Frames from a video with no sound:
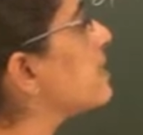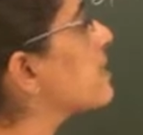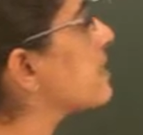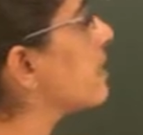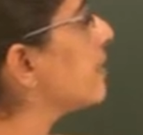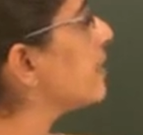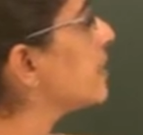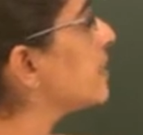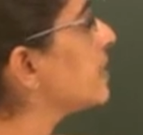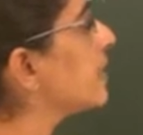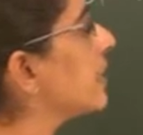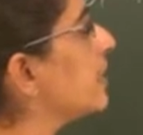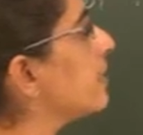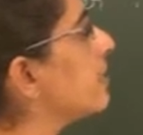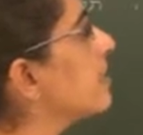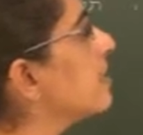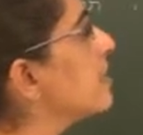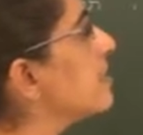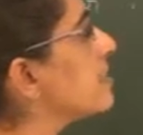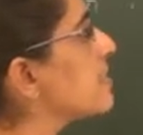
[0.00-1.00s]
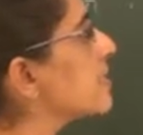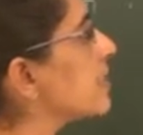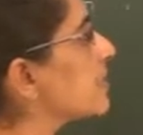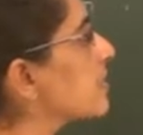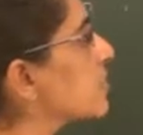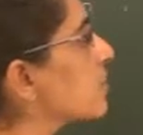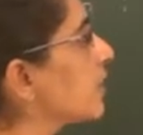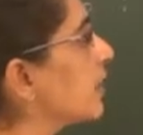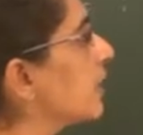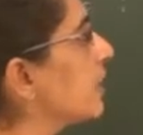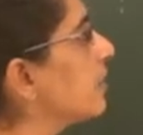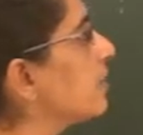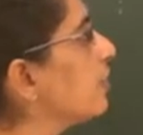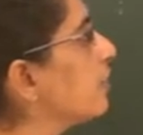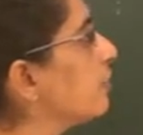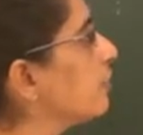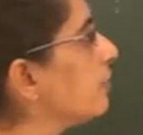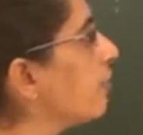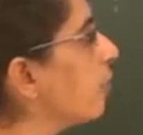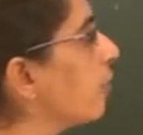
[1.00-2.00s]
17, 16,
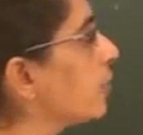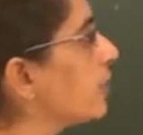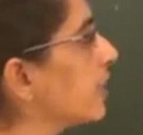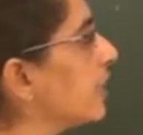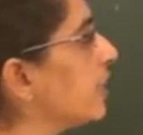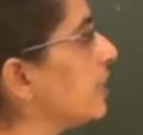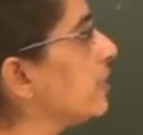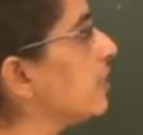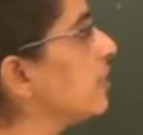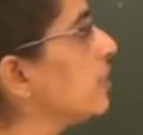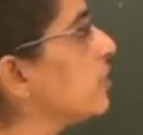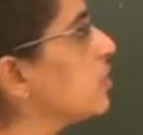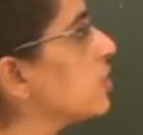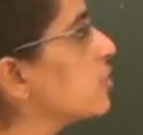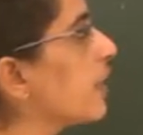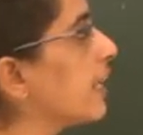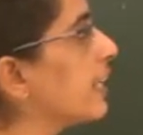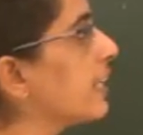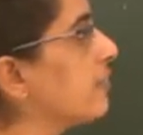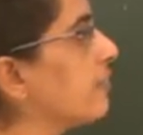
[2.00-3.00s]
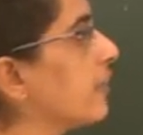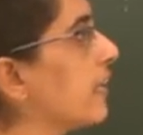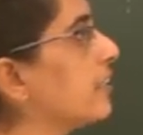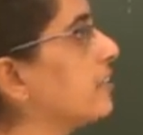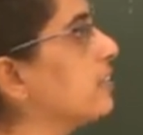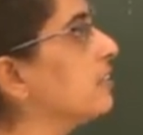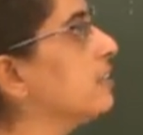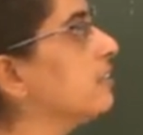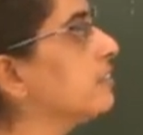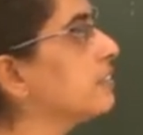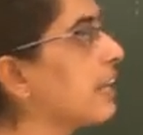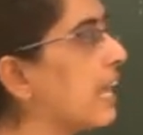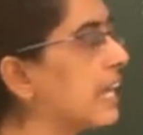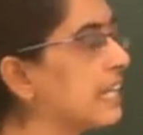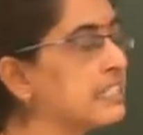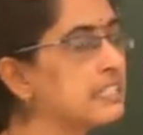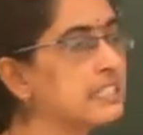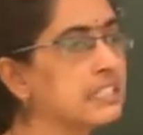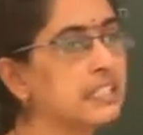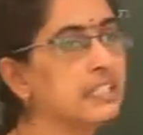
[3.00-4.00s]
14, 21,
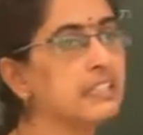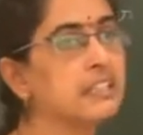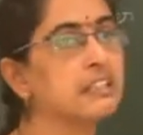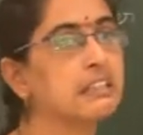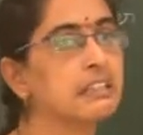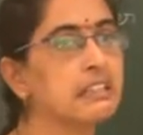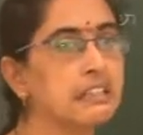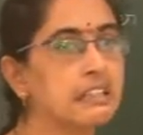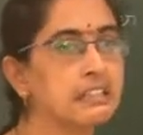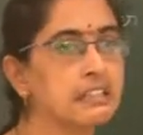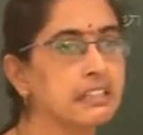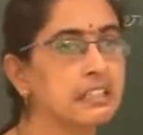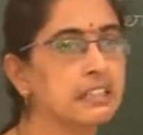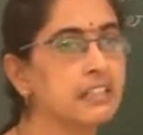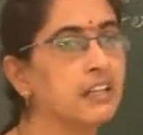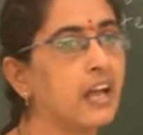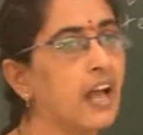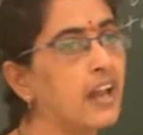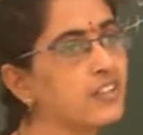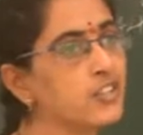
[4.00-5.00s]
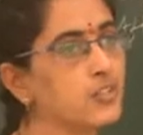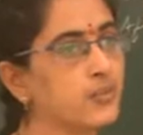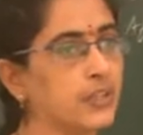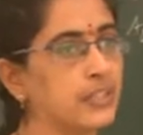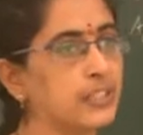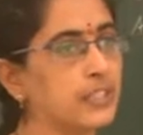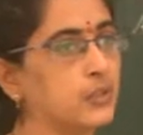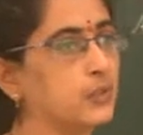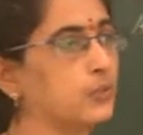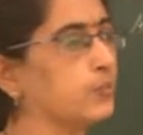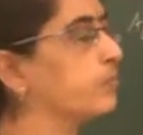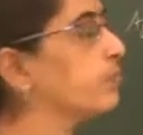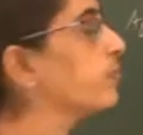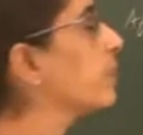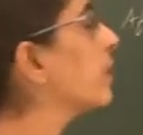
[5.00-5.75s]
19, 13 and 22.